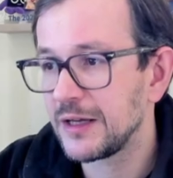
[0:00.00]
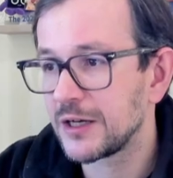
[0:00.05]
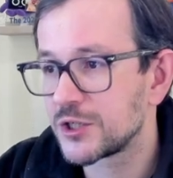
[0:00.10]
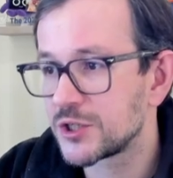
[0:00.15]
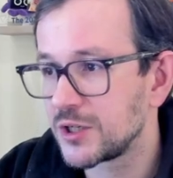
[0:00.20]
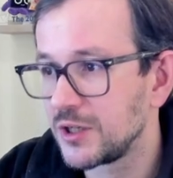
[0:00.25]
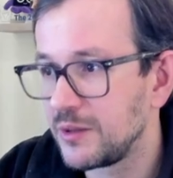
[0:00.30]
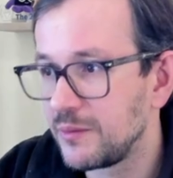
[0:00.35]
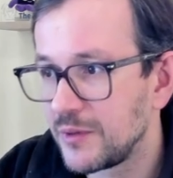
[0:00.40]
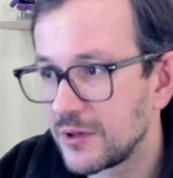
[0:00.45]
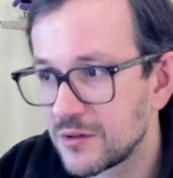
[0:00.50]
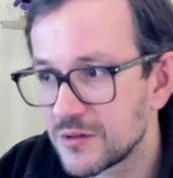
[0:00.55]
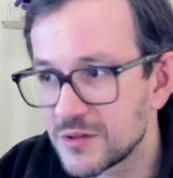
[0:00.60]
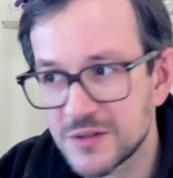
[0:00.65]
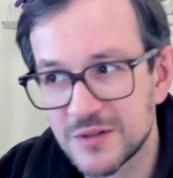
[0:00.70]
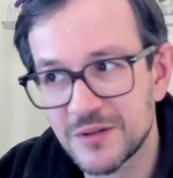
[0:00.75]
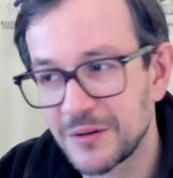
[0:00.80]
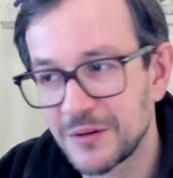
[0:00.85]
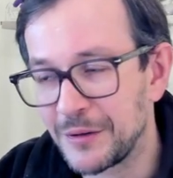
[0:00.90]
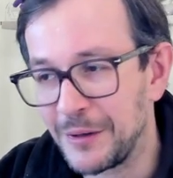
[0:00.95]
it actually
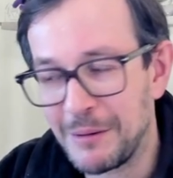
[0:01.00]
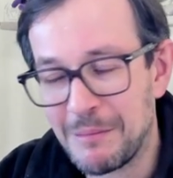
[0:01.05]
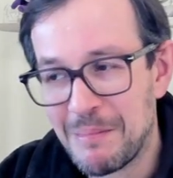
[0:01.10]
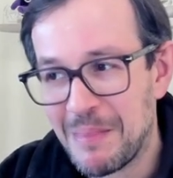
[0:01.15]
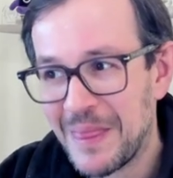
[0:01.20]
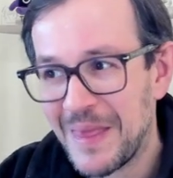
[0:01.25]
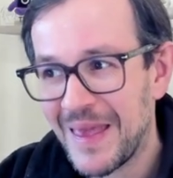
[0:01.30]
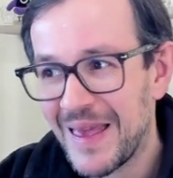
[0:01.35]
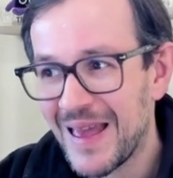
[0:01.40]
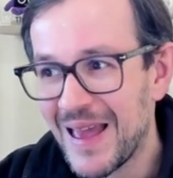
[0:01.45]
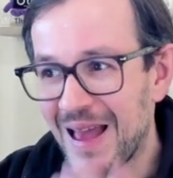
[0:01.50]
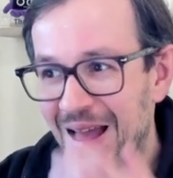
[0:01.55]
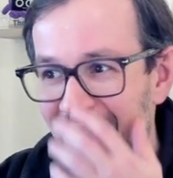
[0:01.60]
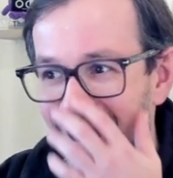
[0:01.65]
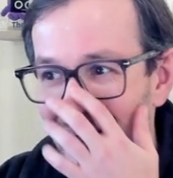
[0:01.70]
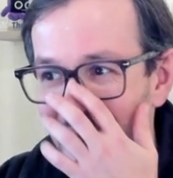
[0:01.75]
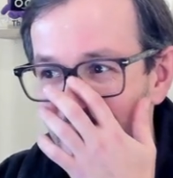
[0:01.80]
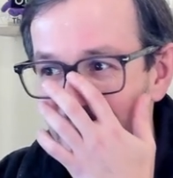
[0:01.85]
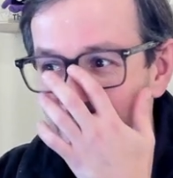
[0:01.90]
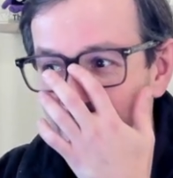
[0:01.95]
because okay,
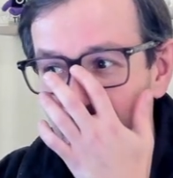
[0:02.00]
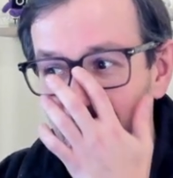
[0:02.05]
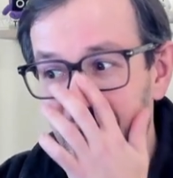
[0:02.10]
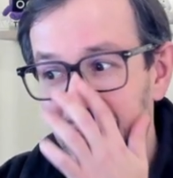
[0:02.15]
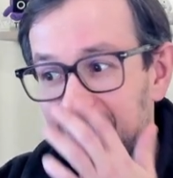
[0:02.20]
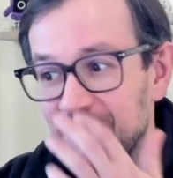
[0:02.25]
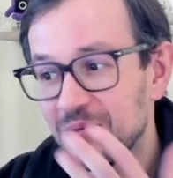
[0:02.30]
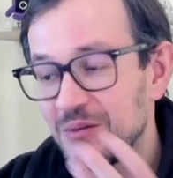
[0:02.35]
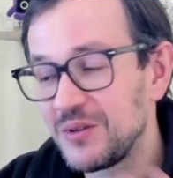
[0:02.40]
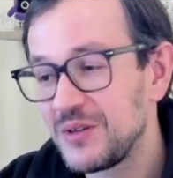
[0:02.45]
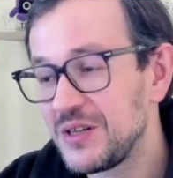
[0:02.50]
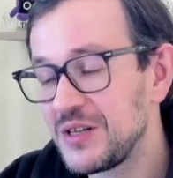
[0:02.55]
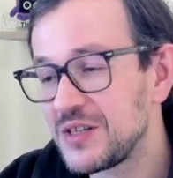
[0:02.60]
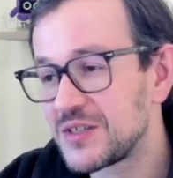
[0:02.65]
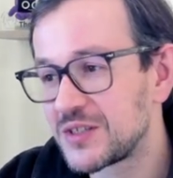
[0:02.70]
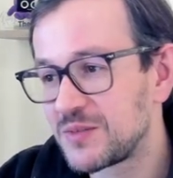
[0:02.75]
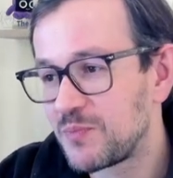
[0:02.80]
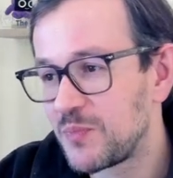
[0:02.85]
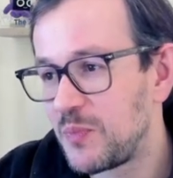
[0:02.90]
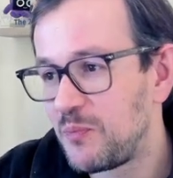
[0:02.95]

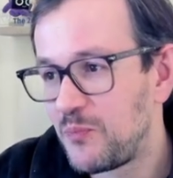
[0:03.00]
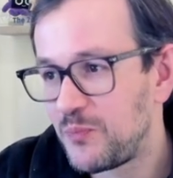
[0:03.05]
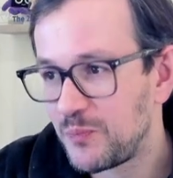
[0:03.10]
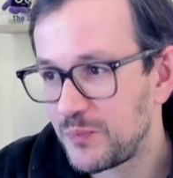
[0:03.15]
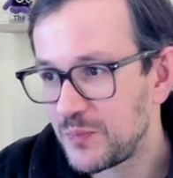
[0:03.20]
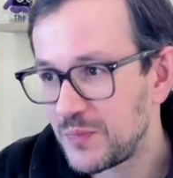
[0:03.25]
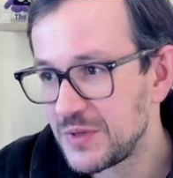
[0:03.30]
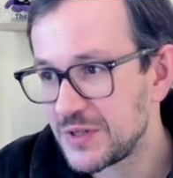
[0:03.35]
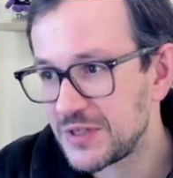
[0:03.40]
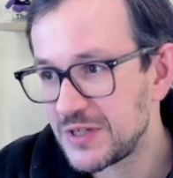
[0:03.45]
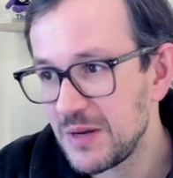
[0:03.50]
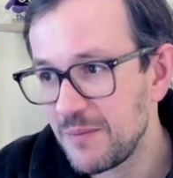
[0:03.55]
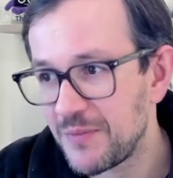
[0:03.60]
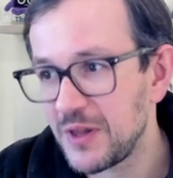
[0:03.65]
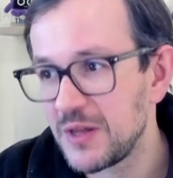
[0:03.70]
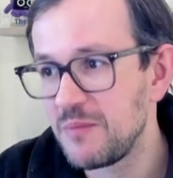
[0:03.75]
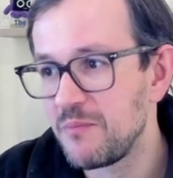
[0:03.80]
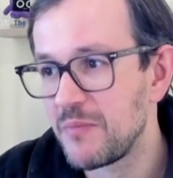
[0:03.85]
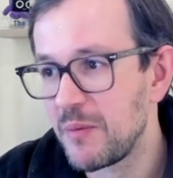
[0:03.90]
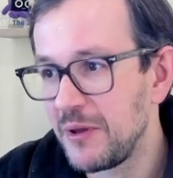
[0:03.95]
it's
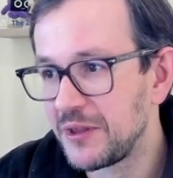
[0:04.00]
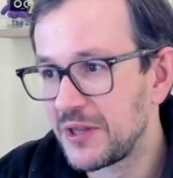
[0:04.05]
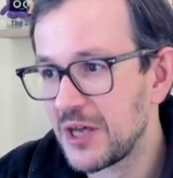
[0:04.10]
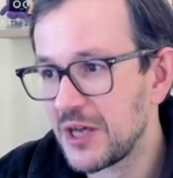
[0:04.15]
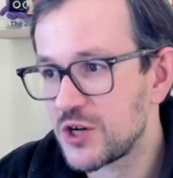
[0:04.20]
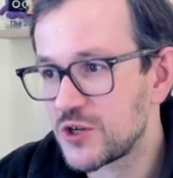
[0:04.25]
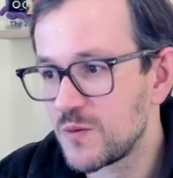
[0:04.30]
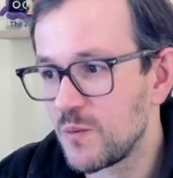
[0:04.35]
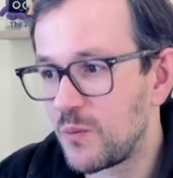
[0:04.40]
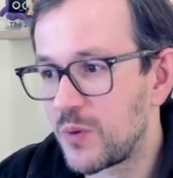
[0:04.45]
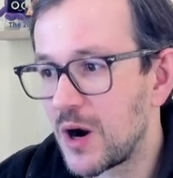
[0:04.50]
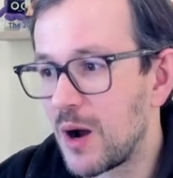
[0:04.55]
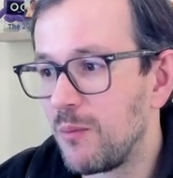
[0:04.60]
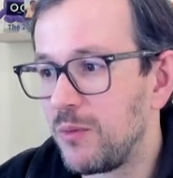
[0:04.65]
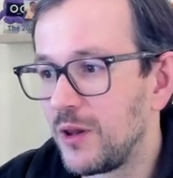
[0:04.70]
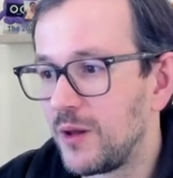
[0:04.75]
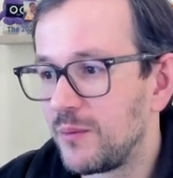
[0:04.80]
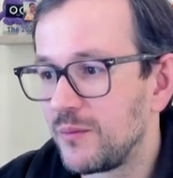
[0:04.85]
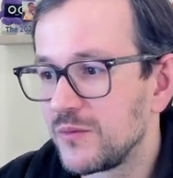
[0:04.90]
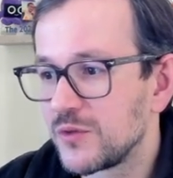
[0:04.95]
simple implementation
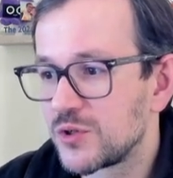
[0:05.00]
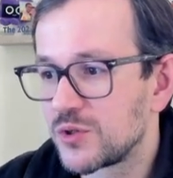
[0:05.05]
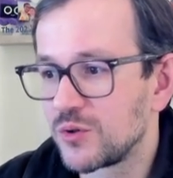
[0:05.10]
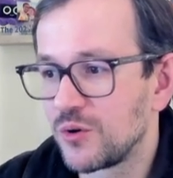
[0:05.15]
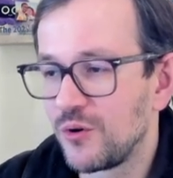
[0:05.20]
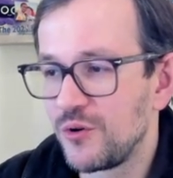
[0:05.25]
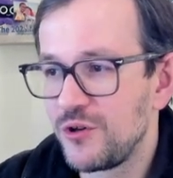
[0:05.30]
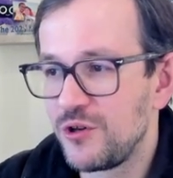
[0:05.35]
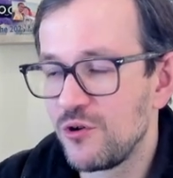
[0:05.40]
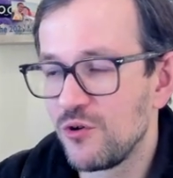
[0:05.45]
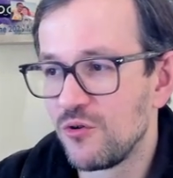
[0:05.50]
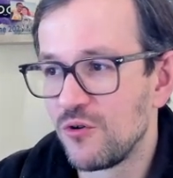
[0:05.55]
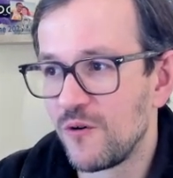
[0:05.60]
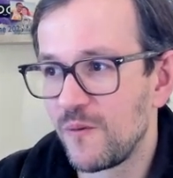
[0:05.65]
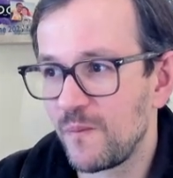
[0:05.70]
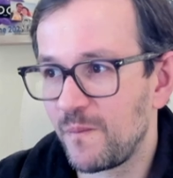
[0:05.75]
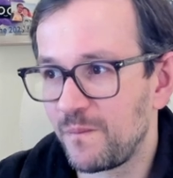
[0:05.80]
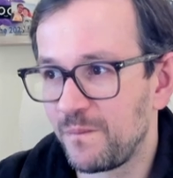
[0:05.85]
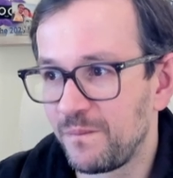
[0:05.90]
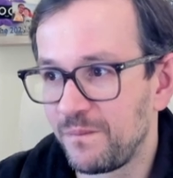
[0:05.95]
problem. So
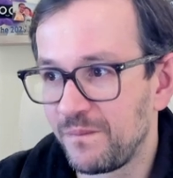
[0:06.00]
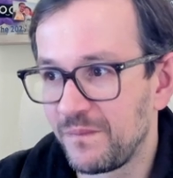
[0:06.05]
you